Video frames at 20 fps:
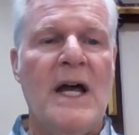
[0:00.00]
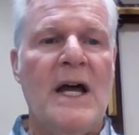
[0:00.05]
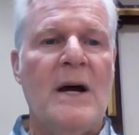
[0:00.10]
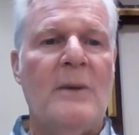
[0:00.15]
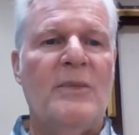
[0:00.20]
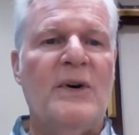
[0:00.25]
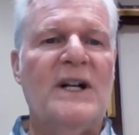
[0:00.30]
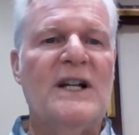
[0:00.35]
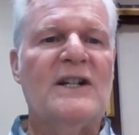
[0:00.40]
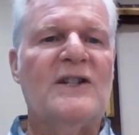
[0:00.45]

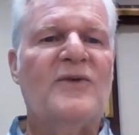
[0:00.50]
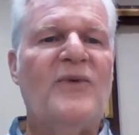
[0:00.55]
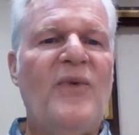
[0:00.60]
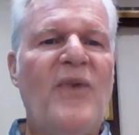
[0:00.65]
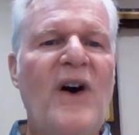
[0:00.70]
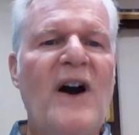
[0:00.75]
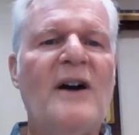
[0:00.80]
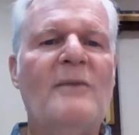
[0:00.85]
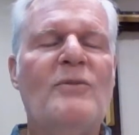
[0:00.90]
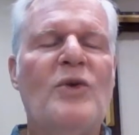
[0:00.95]
But he is
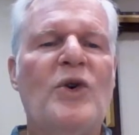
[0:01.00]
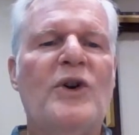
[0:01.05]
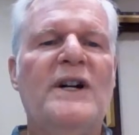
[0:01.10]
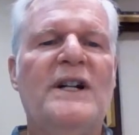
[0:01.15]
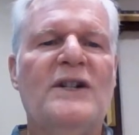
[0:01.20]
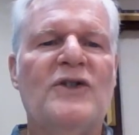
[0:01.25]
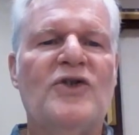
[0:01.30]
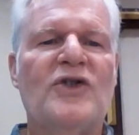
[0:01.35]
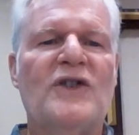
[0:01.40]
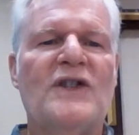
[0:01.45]
far more
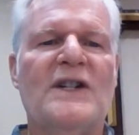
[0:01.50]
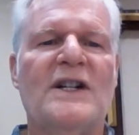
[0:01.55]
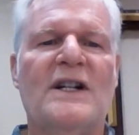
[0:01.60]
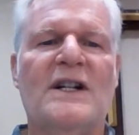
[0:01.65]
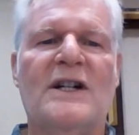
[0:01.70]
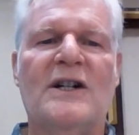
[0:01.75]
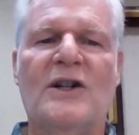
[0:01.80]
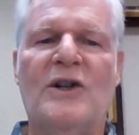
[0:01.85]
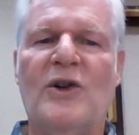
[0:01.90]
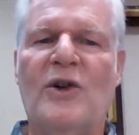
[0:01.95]
interested
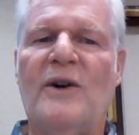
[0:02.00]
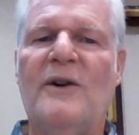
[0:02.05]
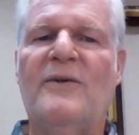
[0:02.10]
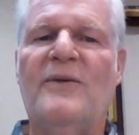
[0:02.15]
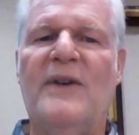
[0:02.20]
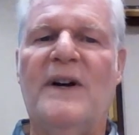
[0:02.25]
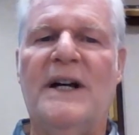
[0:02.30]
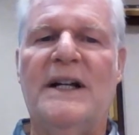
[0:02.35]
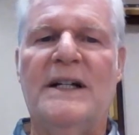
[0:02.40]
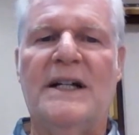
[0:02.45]
in
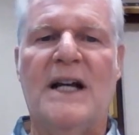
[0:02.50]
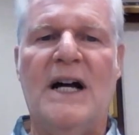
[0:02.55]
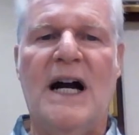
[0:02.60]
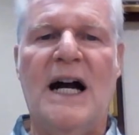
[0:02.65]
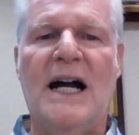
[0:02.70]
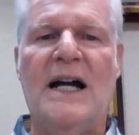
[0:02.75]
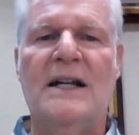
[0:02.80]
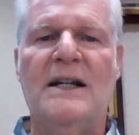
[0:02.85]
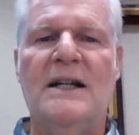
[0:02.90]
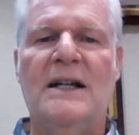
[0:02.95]
glorifying
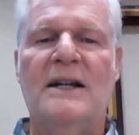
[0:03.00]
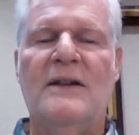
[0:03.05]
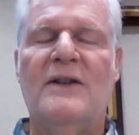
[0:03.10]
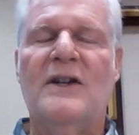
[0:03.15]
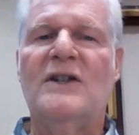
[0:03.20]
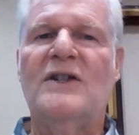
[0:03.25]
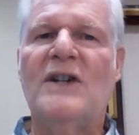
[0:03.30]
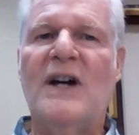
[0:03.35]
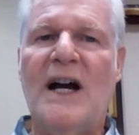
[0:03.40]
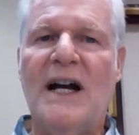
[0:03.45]
God
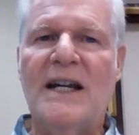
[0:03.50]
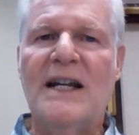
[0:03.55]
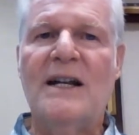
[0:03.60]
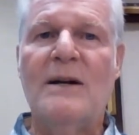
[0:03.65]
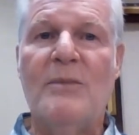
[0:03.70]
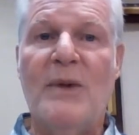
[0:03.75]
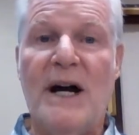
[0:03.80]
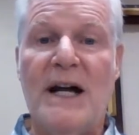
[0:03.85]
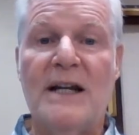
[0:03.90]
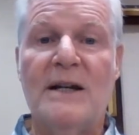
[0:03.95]
than talking
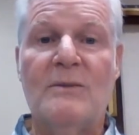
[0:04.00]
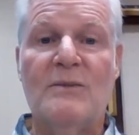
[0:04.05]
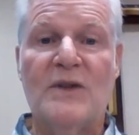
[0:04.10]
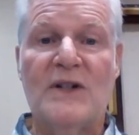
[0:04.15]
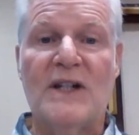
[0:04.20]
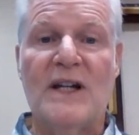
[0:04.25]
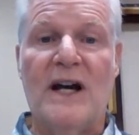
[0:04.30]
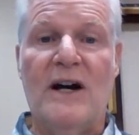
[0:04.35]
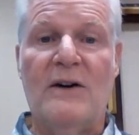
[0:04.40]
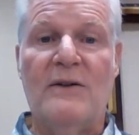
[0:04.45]
about
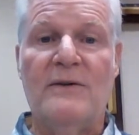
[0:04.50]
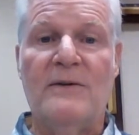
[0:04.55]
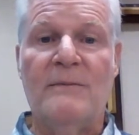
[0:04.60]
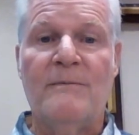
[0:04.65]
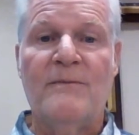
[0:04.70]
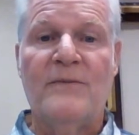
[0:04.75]
himself.